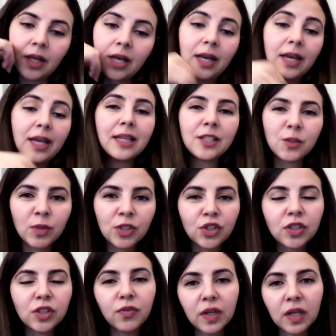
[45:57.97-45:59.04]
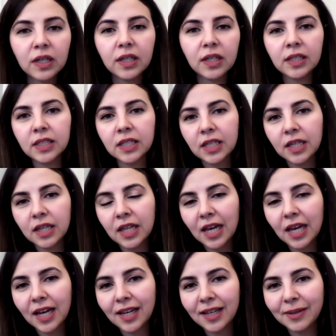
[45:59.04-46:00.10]
And it's much difficult that
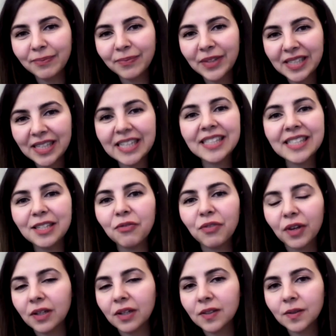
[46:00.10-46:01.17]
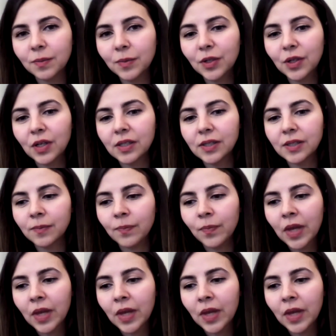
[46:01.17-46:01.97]
it's difficult because